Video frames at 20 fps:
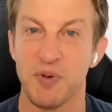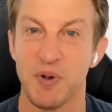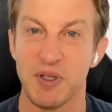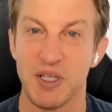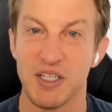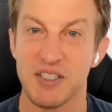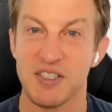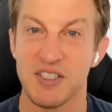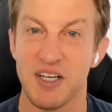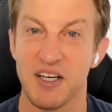Well,
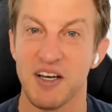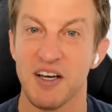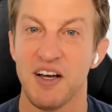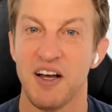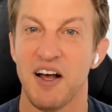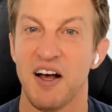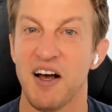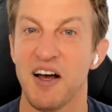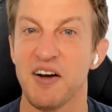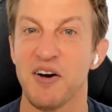that's like,
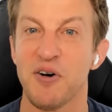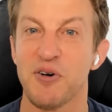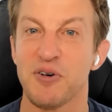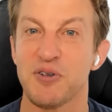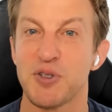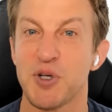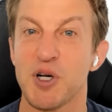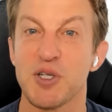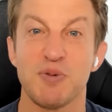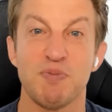I
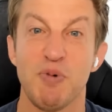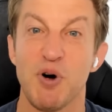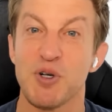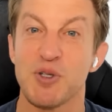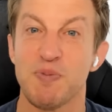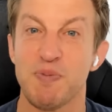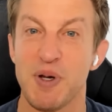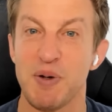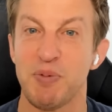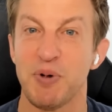don't trust
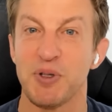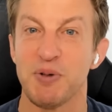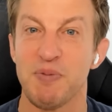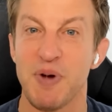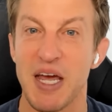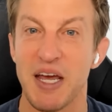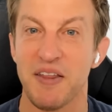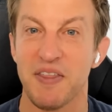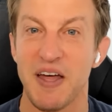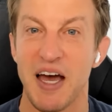most people to
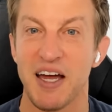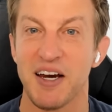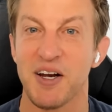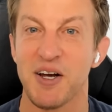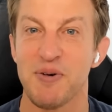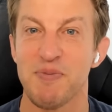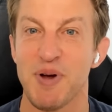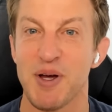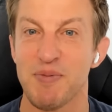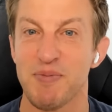make that
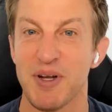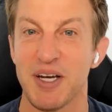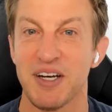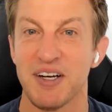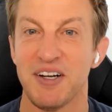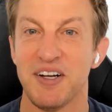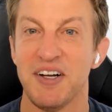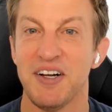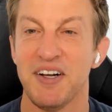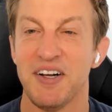commitment.